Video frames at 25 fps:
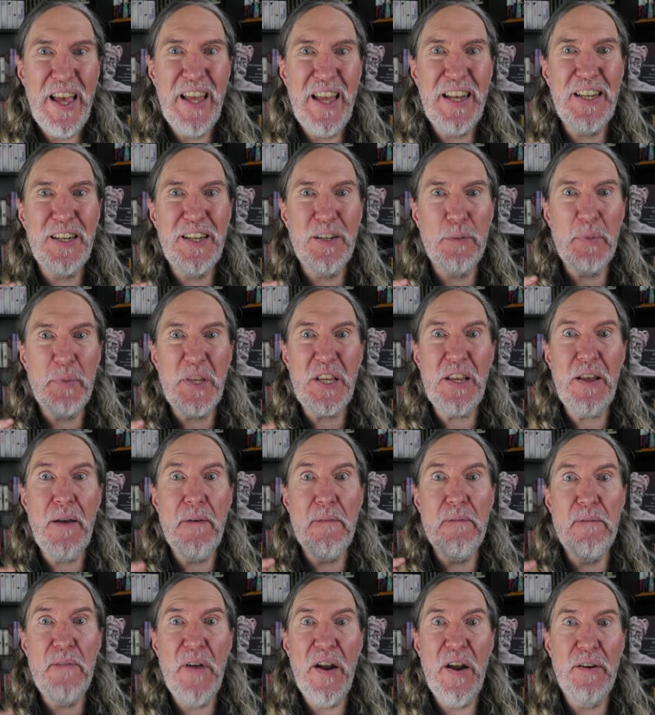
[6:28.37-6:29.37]
and it'll be
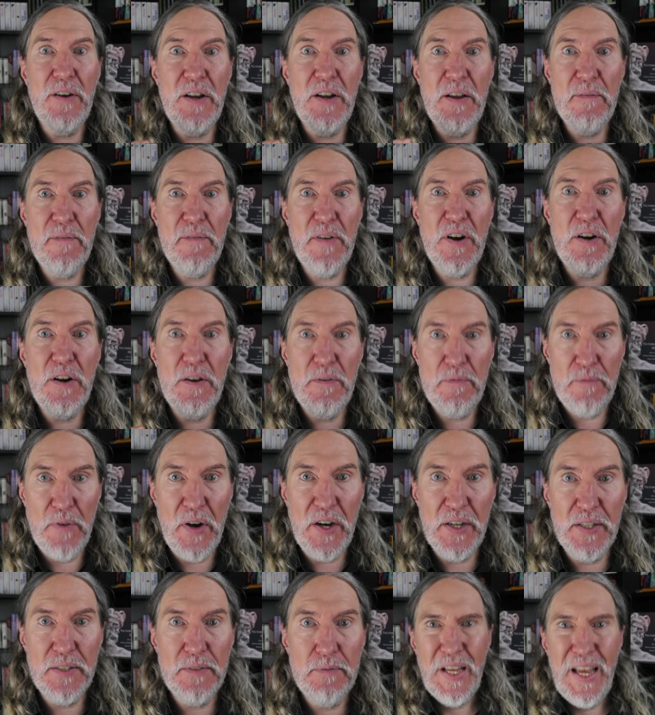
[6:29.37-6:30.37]
very, very
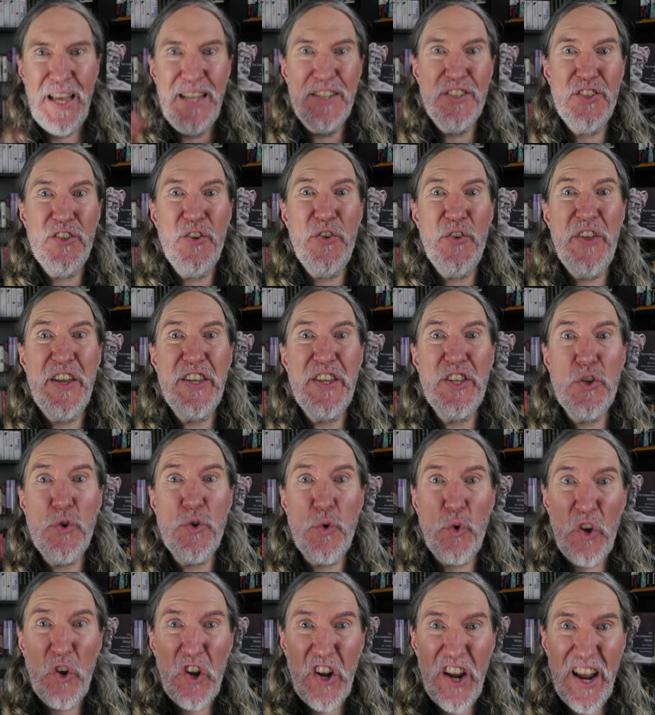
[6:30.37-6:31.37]
fun. And so that
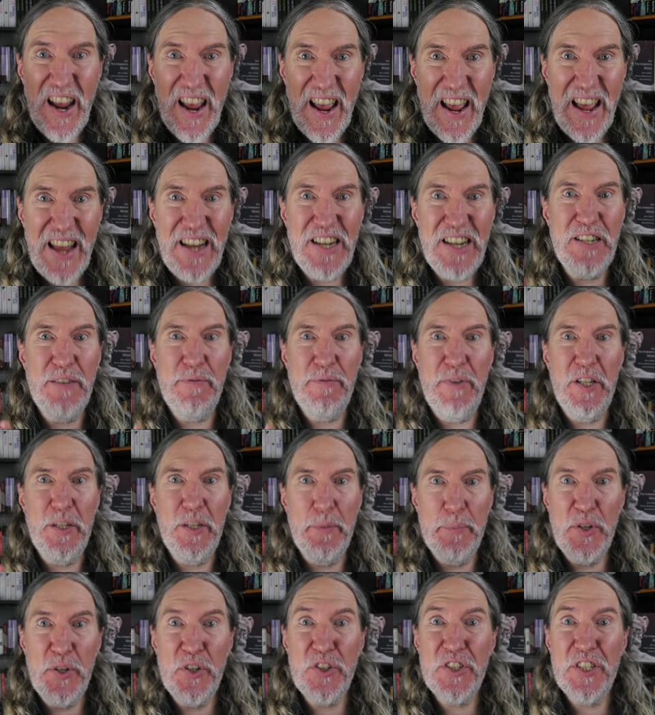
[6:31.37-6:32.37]
you can
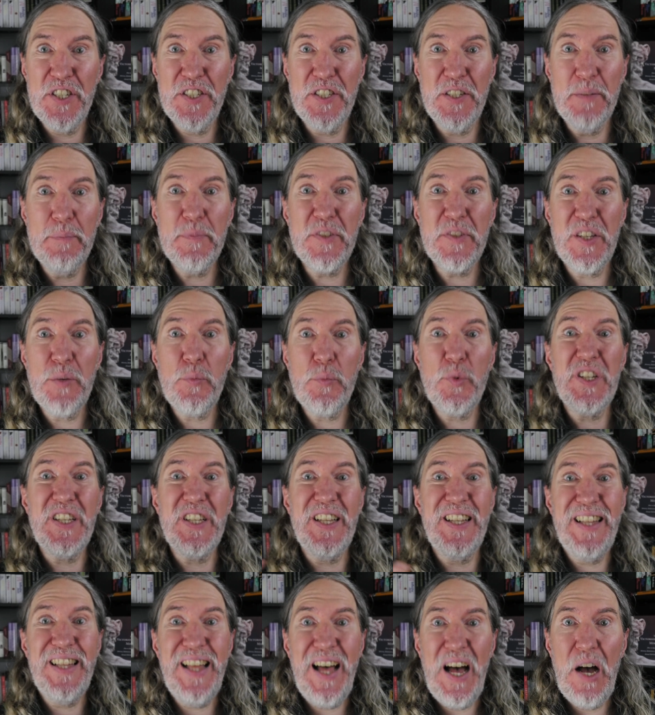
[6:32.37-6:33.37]
develop your systems that will
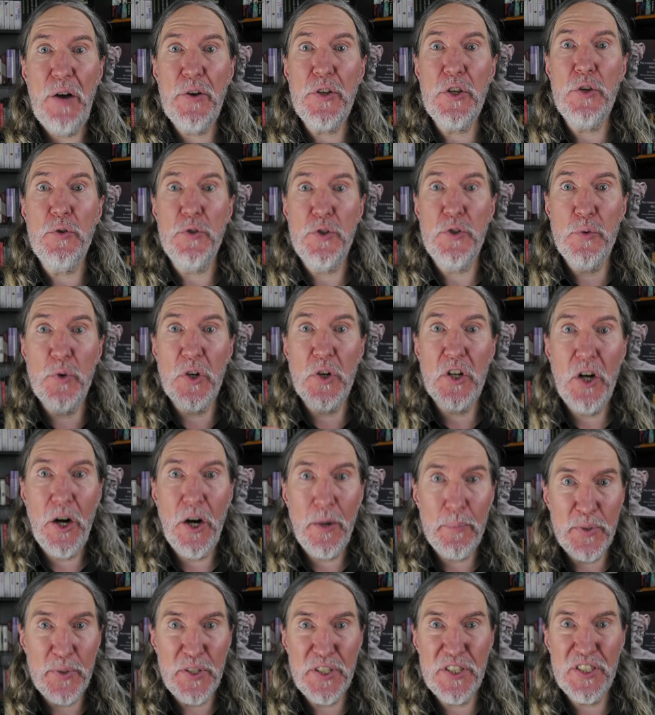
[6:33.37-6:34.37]
allow you to
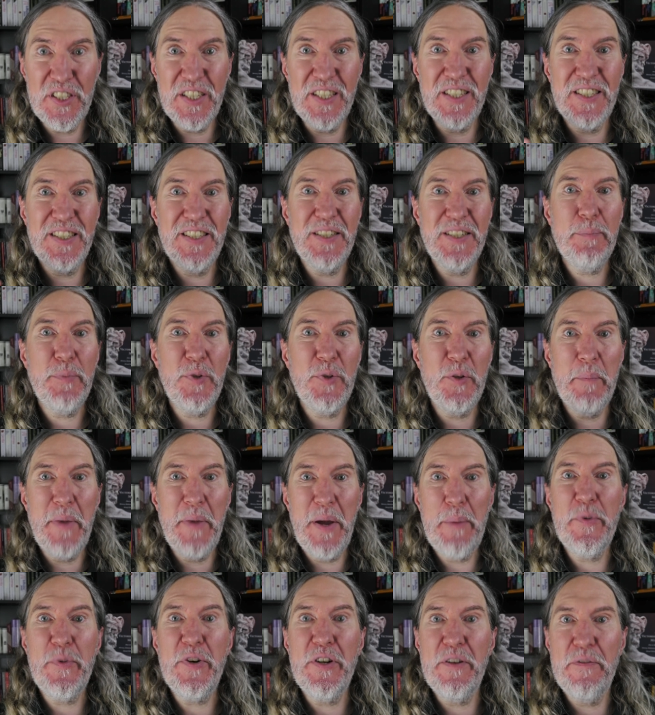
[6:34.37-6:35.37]
accomplish these simple
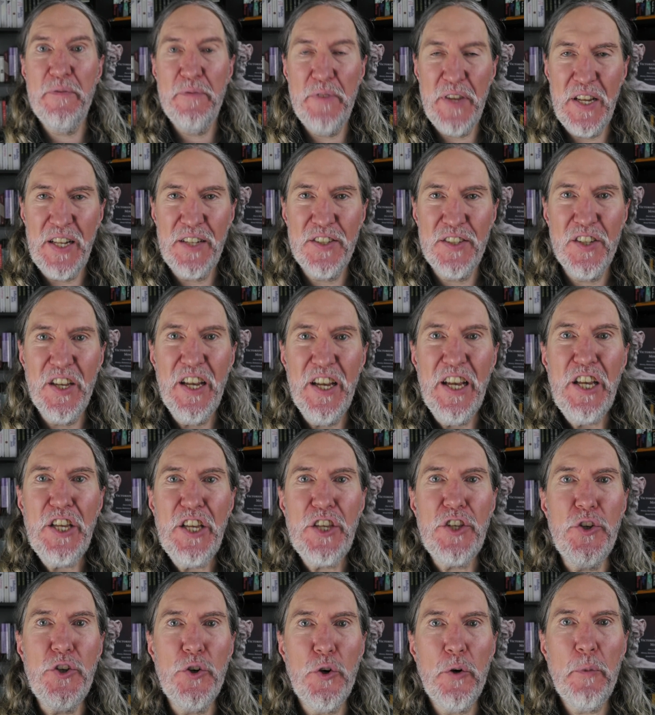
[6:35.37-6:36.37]
memory feats,
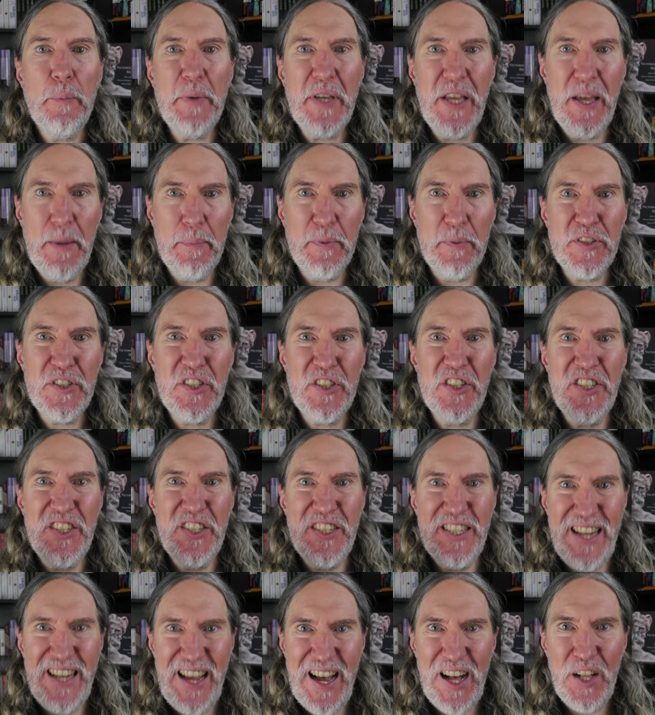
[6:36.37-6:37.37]
you'll be able to
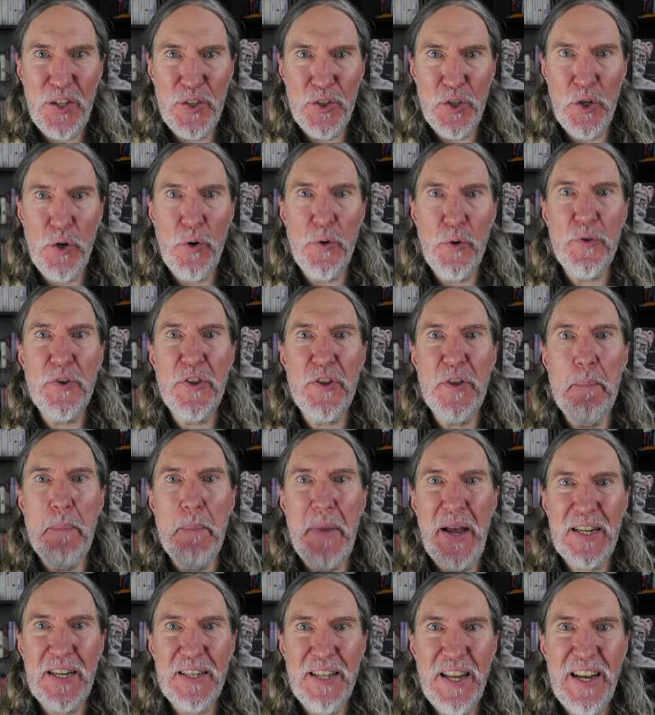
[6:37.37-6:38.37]
download the
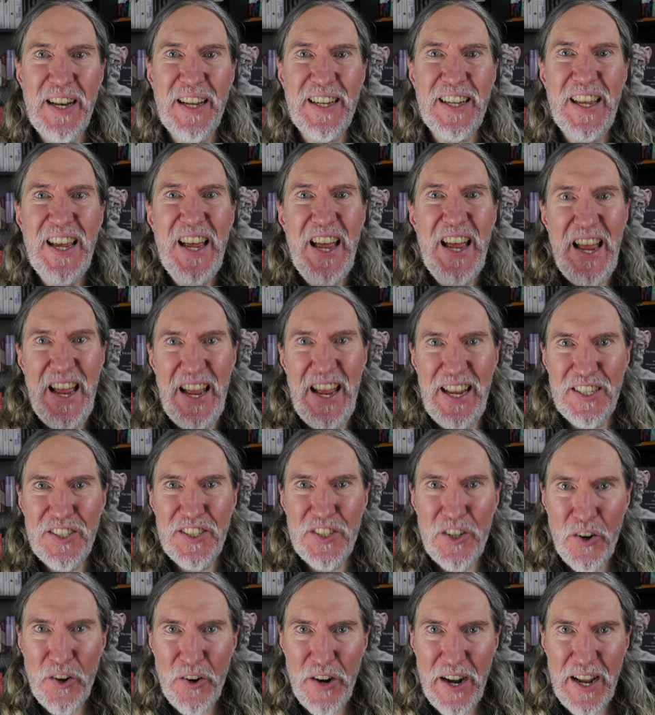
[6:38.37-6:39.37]
magnetic S
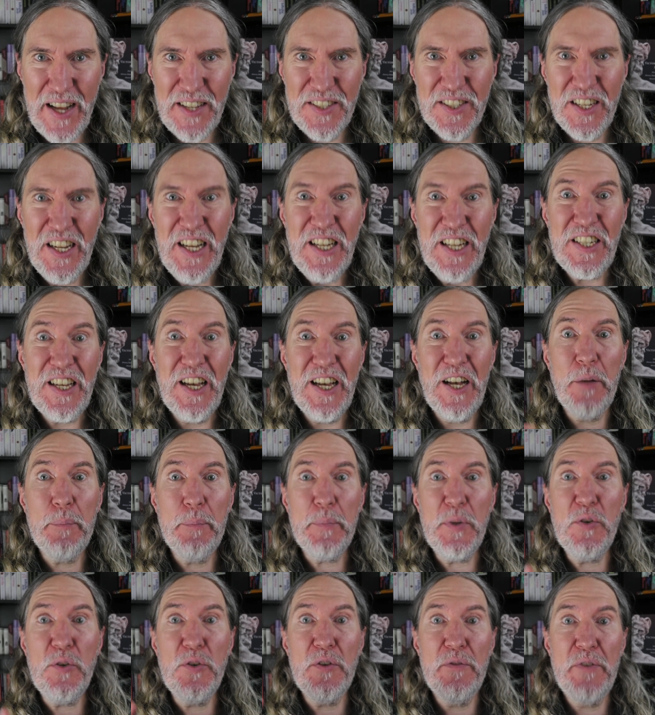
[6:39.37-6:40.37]
R S to help
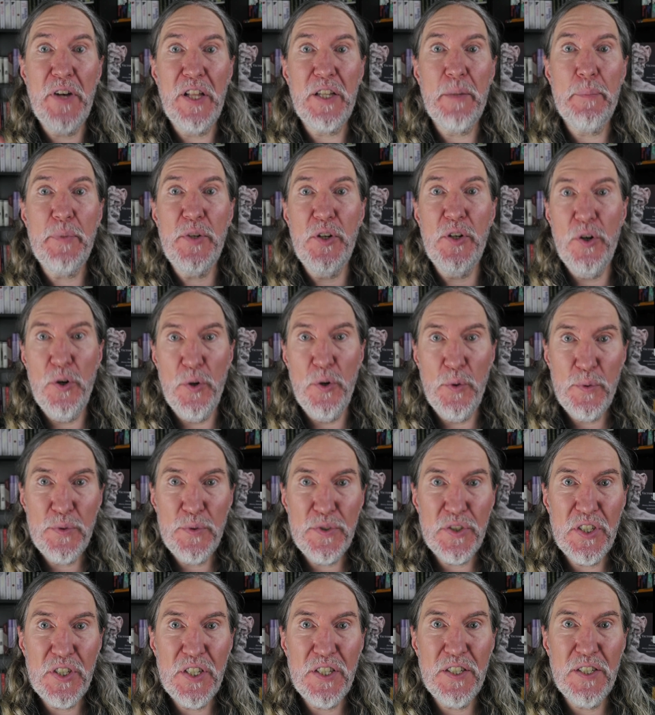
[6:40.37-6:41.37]
you develop your own
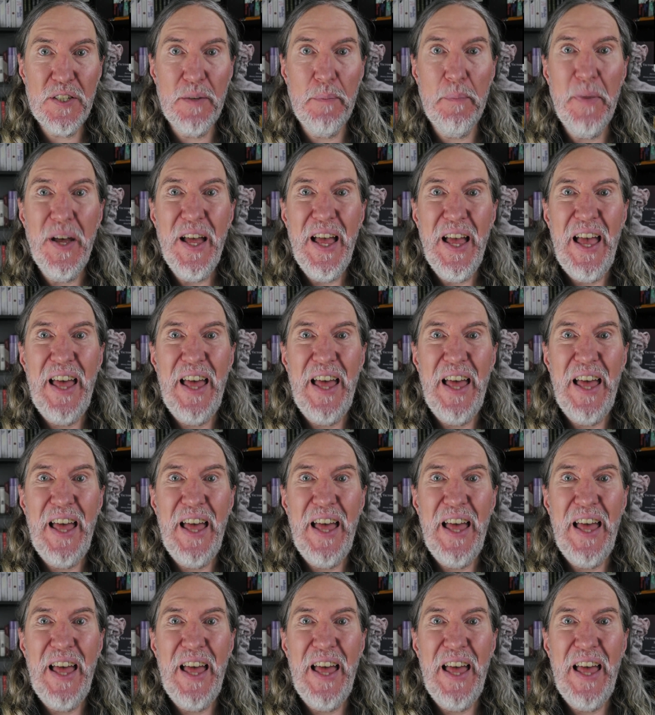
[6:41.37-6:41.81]
system.